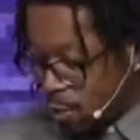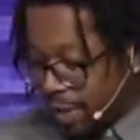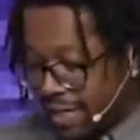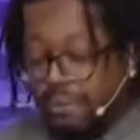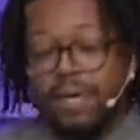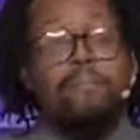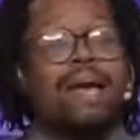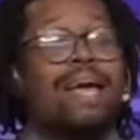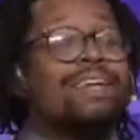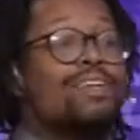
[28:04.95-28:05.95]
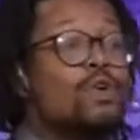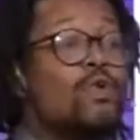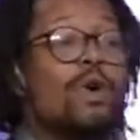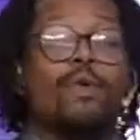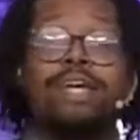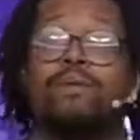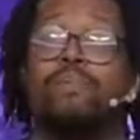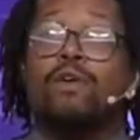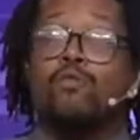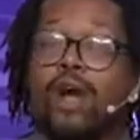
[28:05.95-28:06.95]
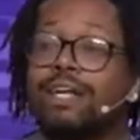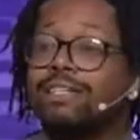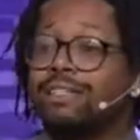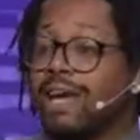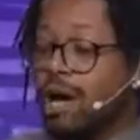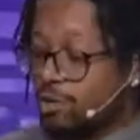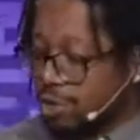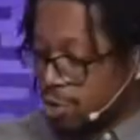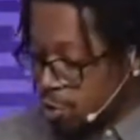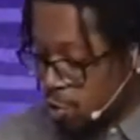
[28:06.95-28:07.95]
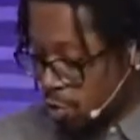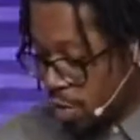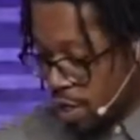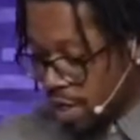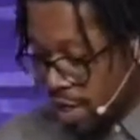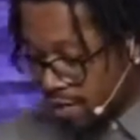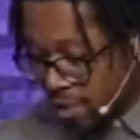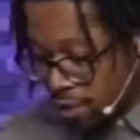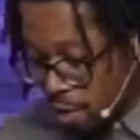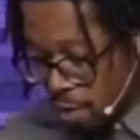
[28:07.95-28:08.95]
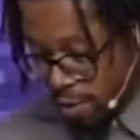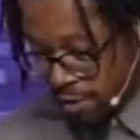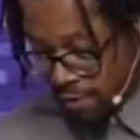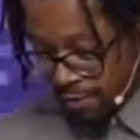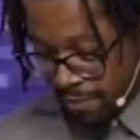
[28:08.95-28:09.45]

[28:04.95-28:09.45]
We can be made new and we can be reconciled to the Lord.